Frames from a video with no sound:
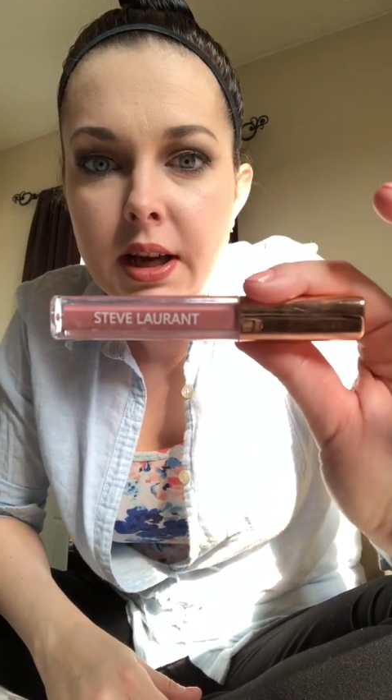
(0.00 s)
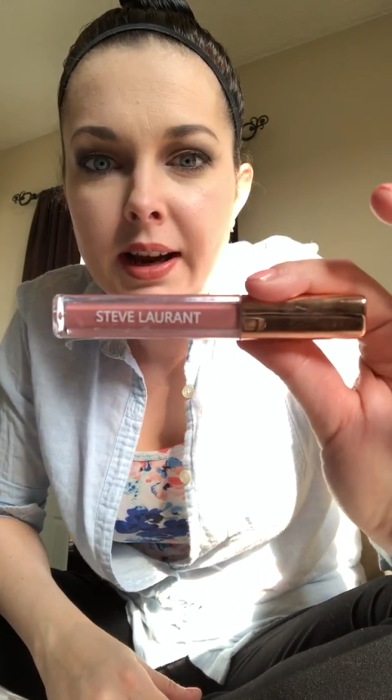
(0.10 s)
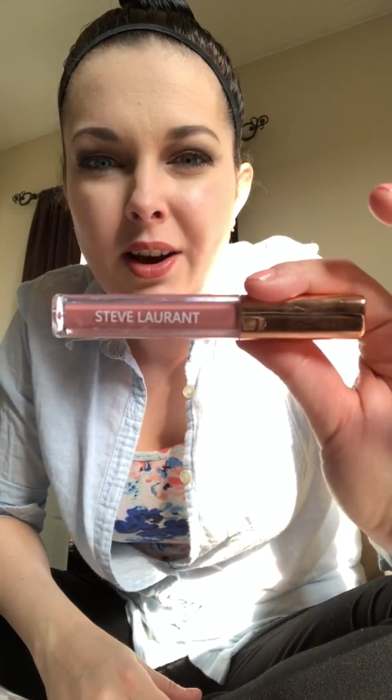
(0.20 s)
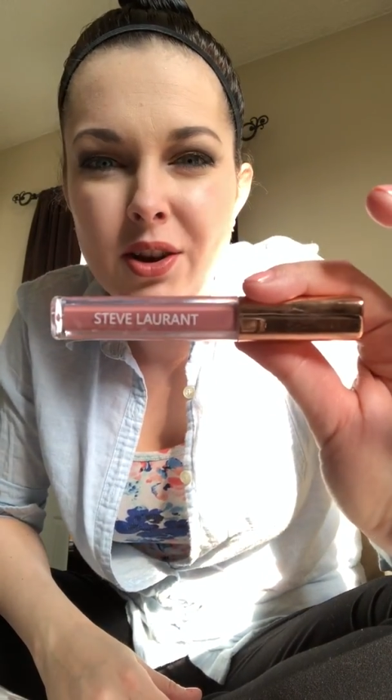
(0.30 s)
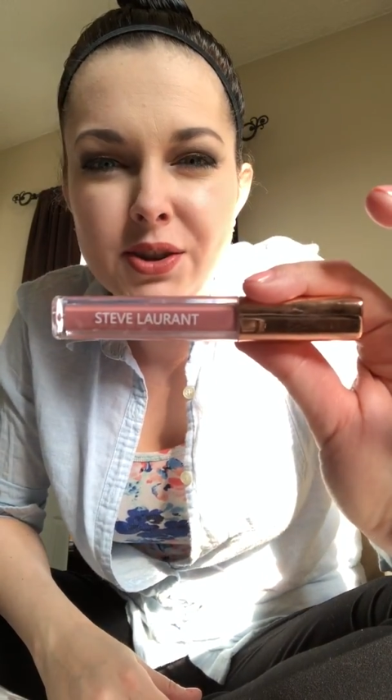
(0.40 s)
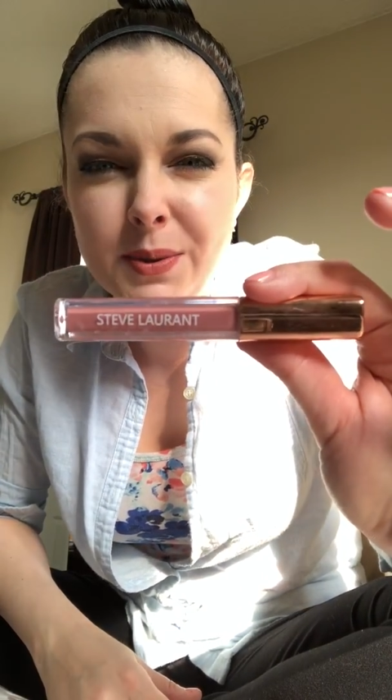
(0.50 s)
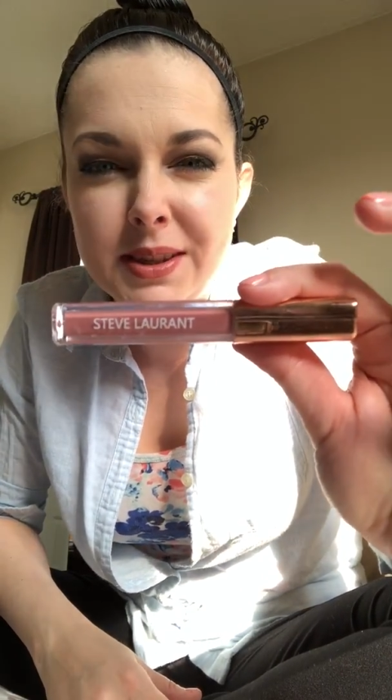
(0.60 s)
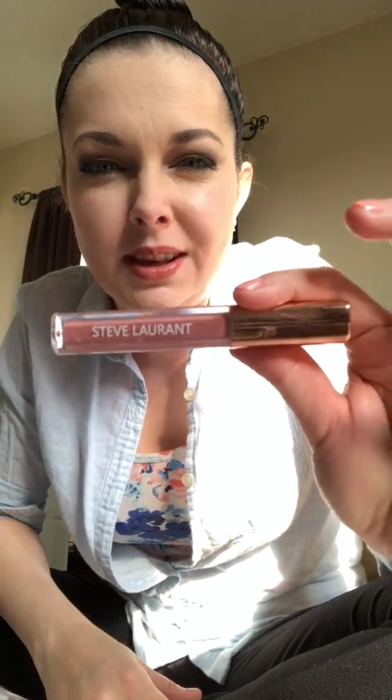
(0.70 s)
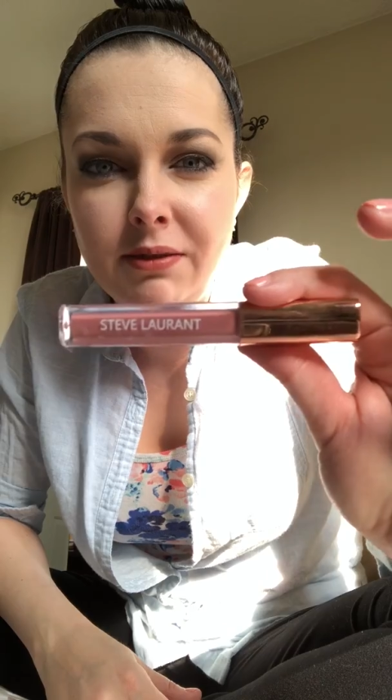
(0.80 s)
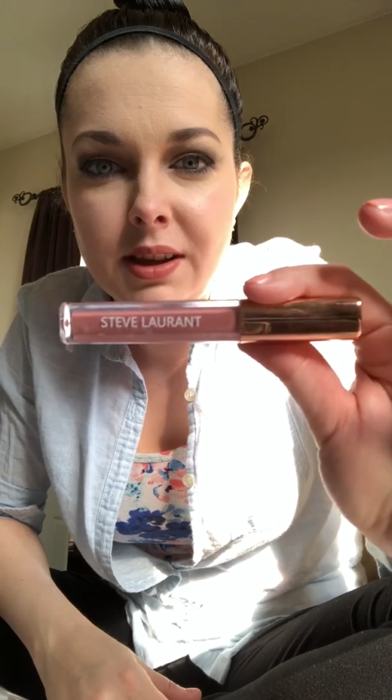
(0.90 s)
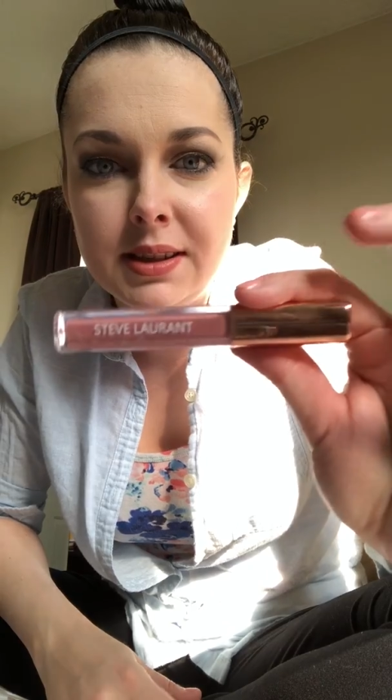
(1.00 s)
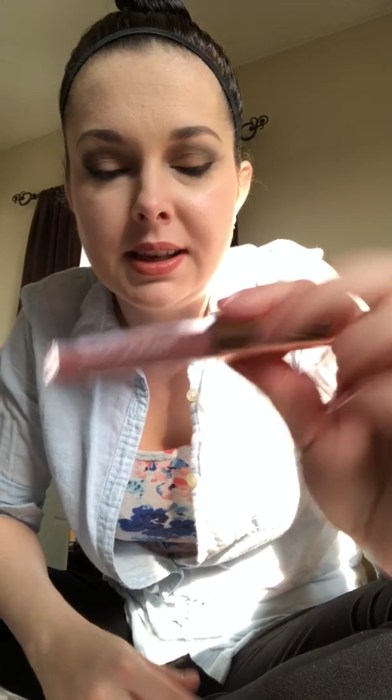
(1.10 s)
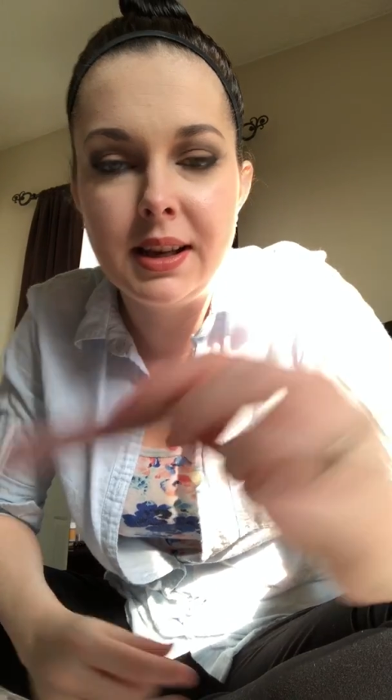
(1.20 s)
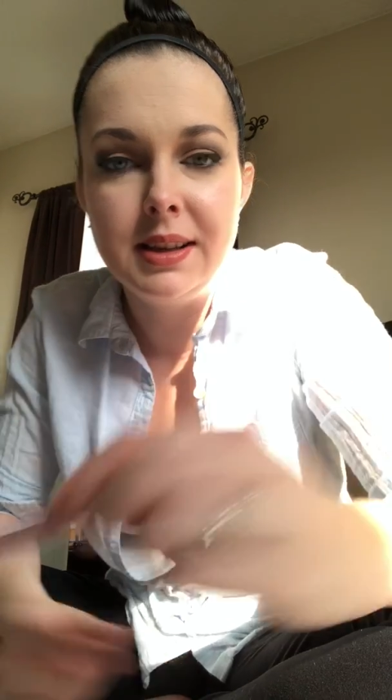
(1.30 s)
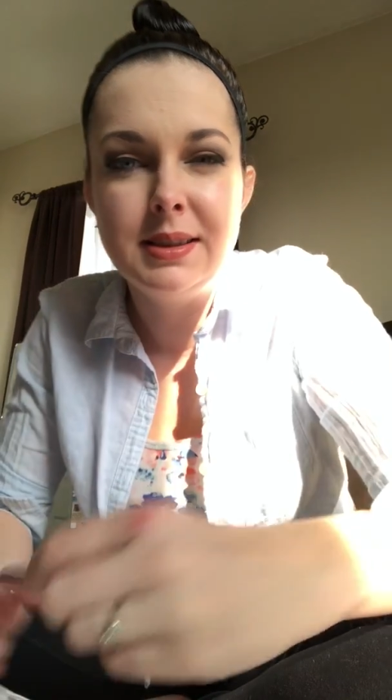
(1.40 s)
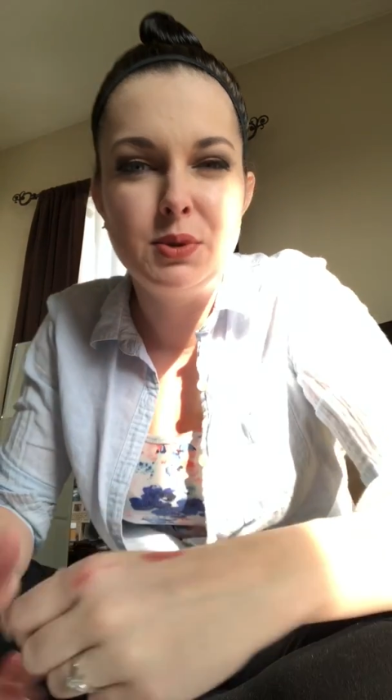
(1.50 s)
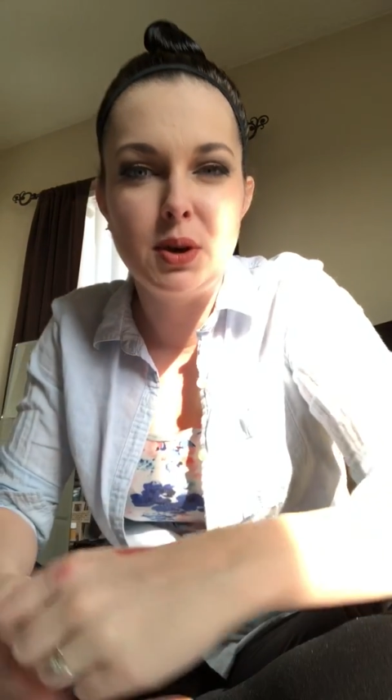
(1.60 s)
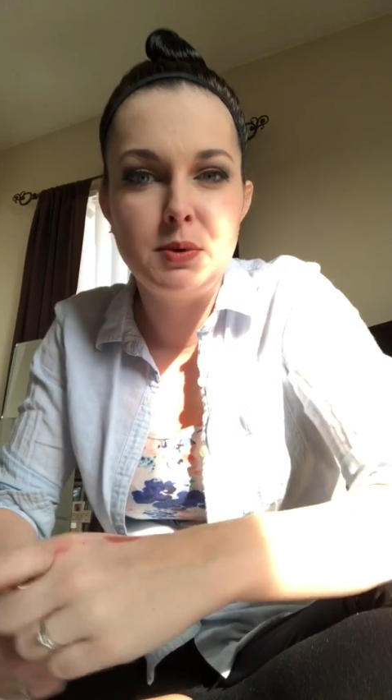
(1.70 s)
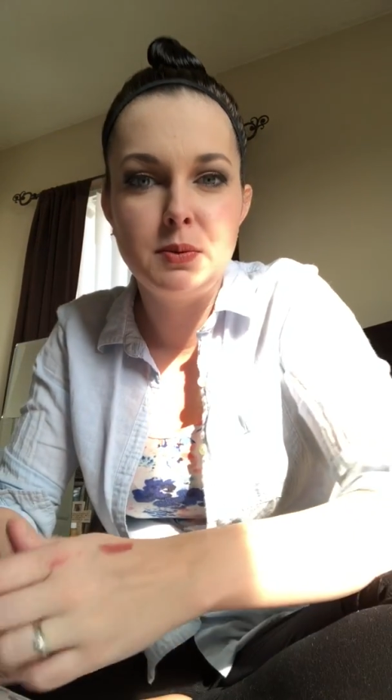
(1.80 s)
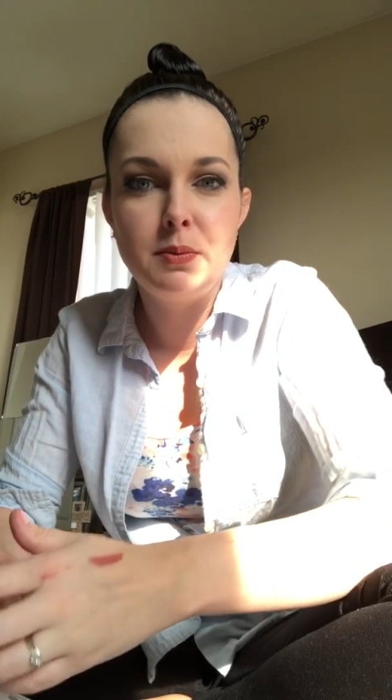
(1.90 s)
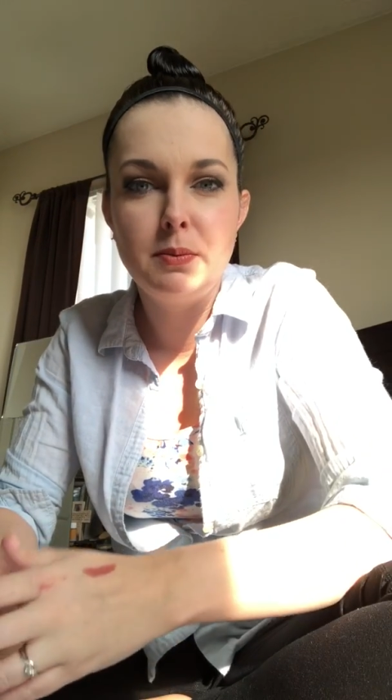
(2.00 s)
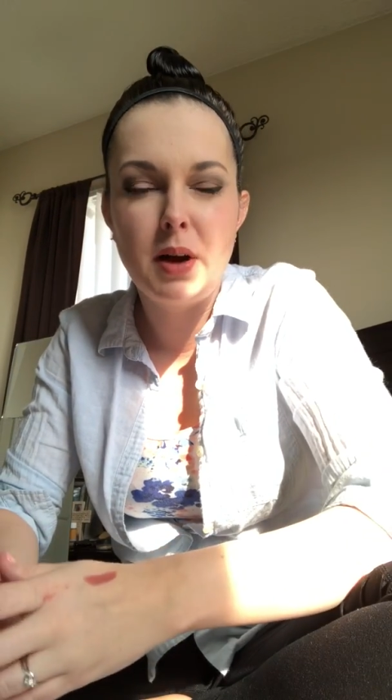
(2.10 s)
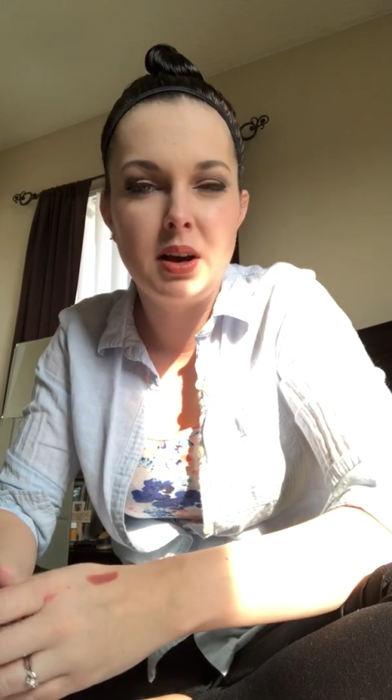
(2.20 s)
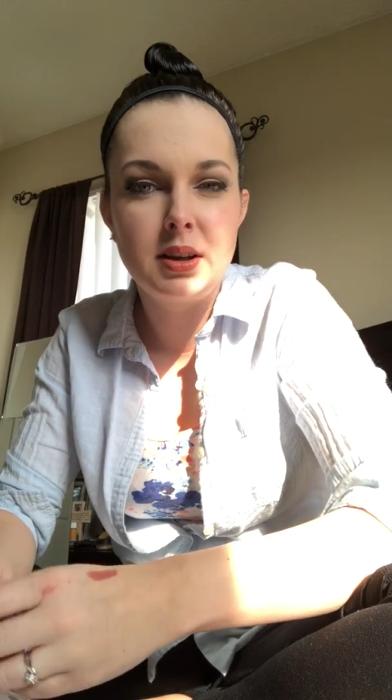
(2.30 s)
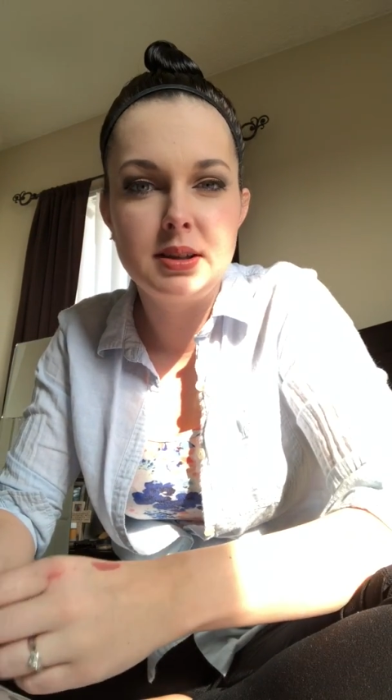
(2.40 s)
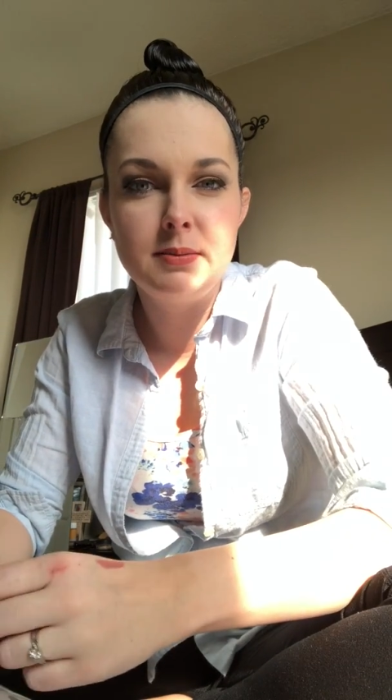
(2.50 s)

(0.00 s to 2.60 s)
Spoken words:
I also received this in a subscription box.